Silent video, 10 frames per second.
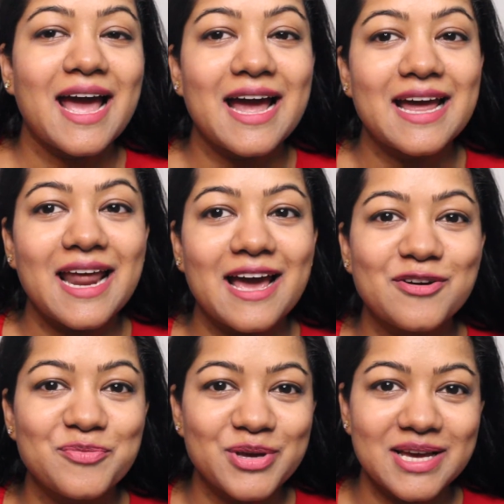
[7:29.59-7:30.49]
And I
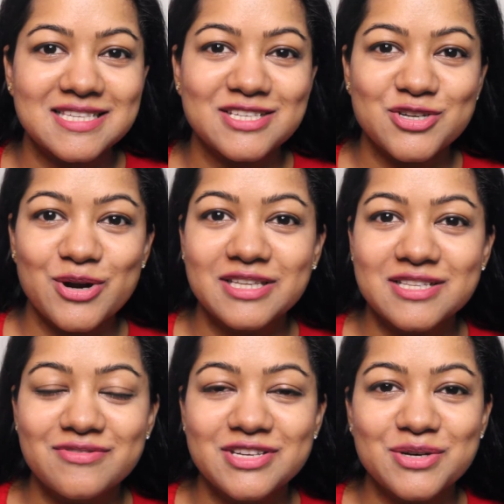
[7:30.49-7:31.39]
hope you guys enjoyed
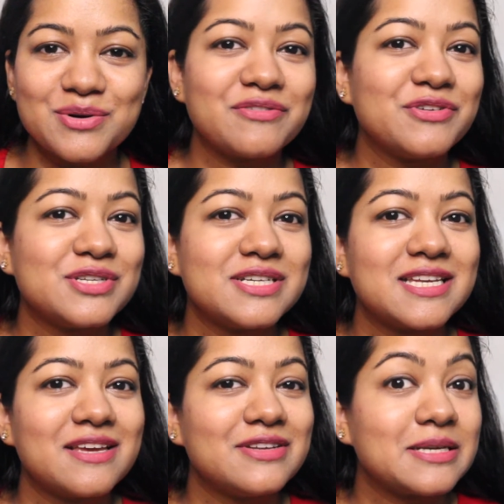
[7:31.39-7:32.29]
this video. If you
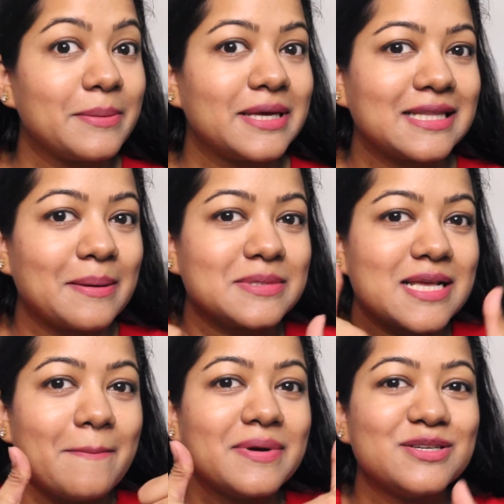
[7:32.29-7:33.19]
did, give it a big thumbs
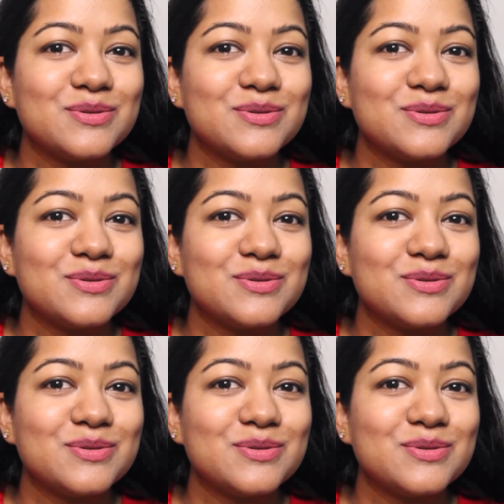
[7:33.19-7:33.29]
up.